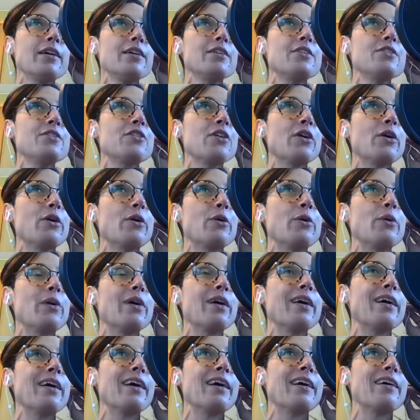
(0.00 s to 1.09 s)
So,
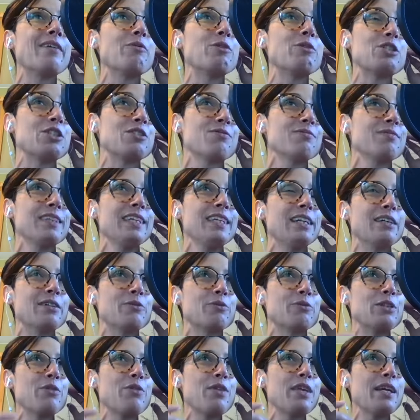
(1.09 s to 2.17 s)
uh, which is you know
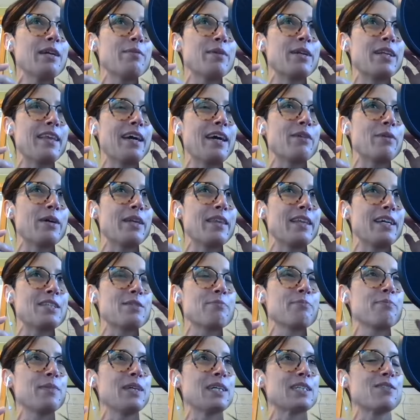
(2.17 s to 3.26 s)
when you think about it that way, that's
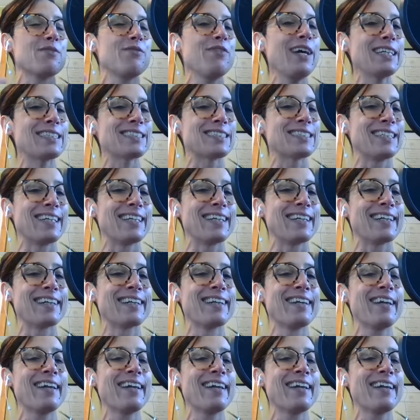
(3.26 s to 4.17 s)
that's fascinating.